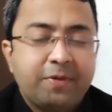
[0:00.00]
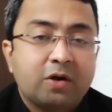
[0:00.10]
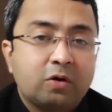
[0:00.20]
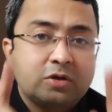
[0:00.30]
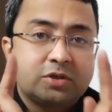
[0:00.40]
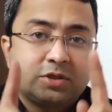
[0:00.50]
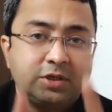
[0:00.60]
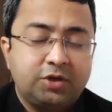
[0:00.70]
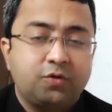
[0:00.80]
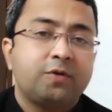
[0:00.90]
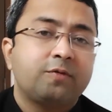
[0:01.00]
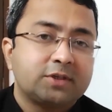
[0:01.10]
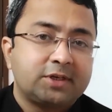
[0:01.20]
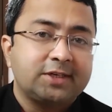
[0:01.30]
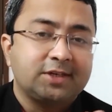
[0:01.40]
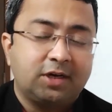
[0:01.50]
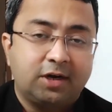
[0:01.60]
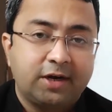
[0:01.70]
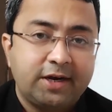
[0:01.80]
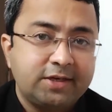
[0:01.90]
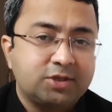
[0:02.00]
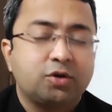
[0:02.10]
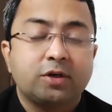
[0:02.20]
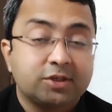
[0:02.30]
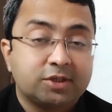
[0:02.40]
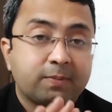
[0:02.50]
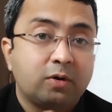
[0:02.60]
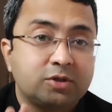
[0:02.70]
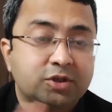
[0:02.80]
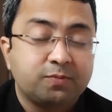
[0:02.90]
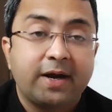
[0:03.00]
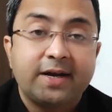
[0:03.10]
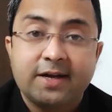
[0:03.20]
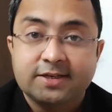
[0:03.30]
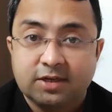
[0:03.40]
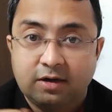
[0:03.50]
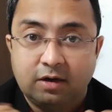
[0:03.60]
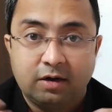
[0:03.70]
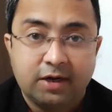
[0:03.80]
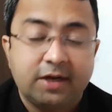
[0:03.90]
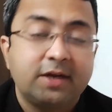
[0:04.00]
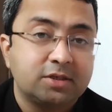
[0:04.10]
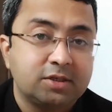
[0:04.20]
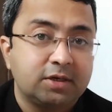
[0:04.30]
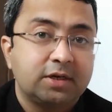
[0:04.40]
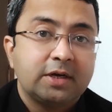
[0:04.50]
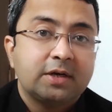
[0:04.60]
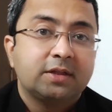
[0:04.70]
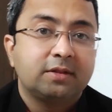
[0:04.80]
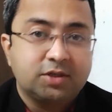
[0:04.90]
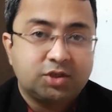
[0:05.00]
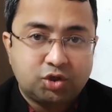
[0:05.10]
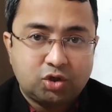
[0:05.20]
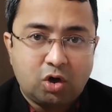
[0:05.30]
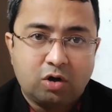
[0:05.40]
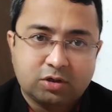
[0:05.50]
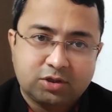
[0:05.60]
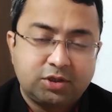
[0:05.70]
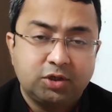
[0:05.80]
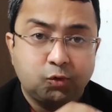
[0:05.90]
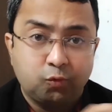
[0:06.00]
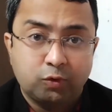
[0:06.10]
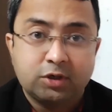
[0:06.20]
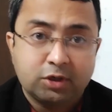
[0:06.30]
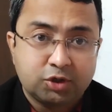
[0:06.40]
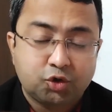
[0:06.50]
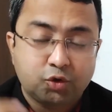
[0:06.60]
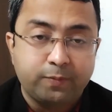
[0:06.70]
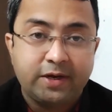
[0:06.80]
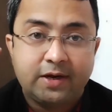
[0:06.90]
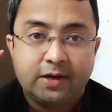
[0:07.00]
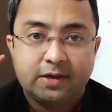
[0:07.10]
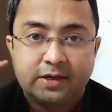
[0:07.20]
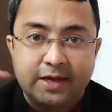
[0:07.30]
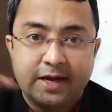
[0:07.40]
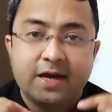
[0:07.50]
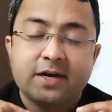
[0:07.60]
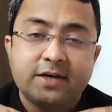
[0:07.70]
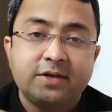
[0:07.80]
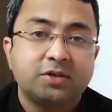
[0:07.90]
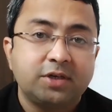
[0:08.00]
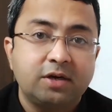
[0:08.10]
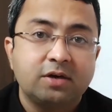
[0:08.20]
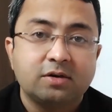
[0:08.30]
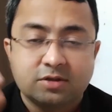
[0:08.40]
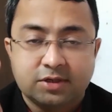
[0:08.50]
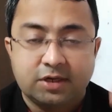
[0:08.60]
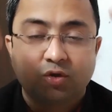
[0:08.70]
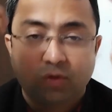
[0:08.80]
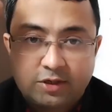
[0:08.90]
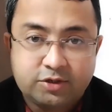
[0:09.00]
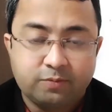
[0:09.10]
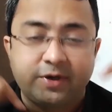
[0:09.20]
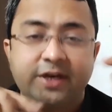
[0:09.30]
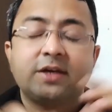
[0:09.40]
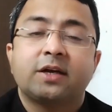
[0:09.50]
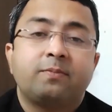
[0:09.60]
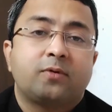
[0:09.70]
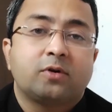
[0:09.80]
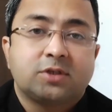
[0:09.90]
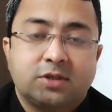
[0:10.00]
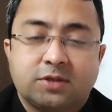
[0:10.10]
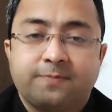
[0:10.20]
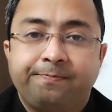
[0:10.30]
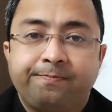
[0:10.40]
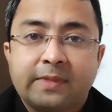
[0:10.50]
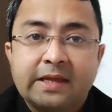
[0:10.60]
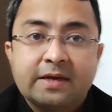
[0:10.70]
because the universe has arranged, or your subconscious mind has arranged these talks, these words to be there in your ears, and so that your brain can process.